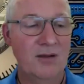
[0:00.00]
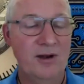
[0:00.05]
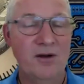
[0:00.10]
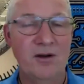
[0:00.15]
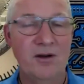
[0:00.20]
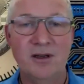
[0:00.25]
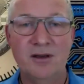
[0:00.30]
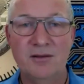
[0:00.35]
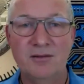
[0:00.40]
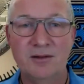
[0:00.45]

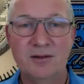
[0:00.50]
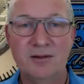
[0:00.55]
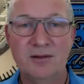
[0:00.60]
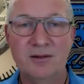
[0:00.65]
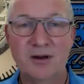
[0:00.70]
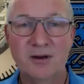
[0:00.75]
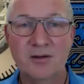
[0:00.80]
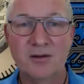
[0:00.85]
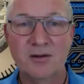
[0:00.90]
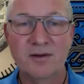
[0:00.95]
very,
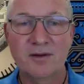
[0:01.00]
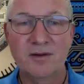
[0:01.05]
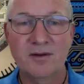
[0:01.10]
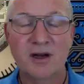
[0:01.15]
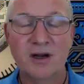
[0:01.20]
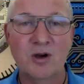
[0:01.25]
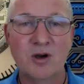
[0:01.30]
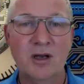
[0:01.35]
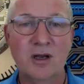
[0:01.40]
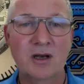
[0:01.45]
very good friend of
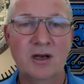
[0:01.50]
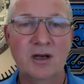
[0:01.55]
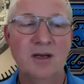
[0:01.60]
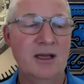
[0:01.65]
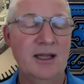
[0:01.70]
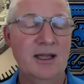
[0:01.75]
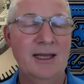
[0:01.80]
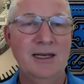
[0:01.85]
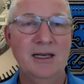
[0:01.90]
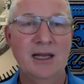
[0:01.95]
mine,
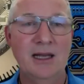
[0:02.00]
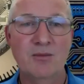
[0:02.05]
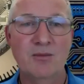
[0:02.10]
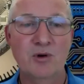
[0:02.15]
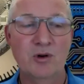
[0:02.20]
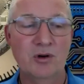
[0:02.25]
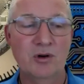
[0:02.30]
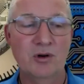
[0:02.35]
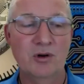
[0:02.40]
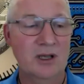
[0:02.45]
Ed
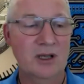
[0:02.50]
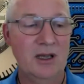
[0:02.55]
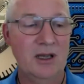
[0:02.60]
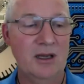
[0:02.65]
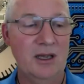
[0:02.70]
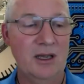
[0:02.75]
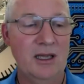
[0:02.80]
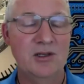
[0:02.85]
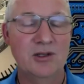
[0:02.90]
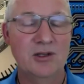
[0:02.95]
Ludbrook.
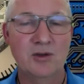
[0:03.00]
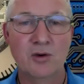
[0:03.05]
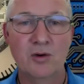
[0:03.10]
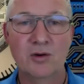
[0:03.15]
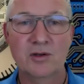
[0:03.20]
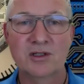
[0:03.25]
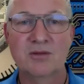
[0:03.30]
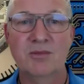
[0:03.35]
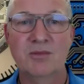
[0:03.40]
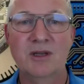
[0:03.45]
Ed
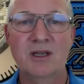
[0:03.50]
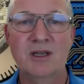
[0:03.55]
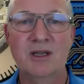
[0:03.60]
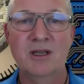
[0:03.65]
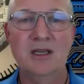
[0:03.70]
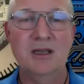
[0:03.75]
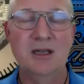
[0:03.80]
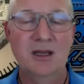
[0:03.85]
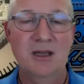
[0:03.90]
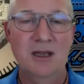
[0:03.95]
talked to
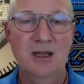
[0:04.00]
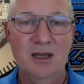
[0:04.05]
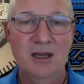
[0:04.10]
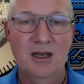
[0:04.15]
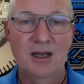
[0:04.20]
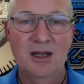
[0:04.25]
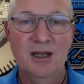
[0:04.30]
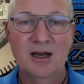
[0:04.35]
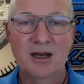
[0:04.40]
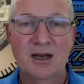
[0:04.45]
me
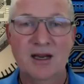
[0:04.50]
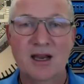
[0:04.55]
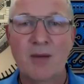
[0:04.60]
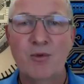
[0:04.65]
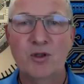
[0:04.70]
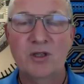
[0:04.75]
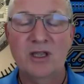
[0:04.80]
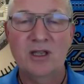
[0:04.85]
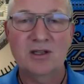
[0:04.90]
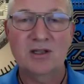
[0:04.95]
a couple
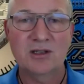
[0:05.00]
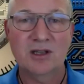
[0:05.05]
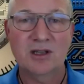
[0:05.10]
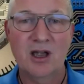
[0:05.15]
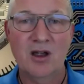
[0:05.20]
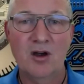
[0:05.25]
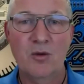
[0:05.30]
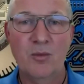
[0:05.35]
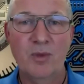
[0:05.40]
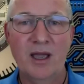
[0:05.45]
of years
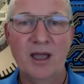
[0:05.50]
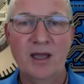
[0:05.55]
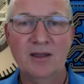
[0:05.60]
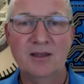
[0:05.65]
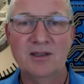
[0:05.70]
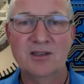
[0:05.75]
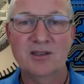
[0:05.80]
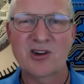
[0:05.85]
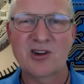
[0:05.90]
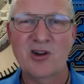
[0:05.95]
ago about
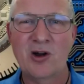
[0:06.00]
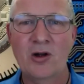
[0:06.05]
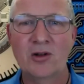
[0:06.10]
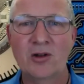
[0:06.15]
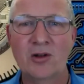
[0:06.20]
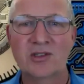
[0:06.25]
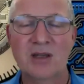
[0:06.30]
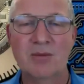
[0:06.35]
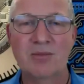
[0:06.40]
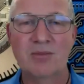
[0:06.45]
this
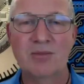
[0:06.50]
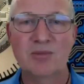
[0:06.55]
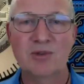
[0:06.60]
concept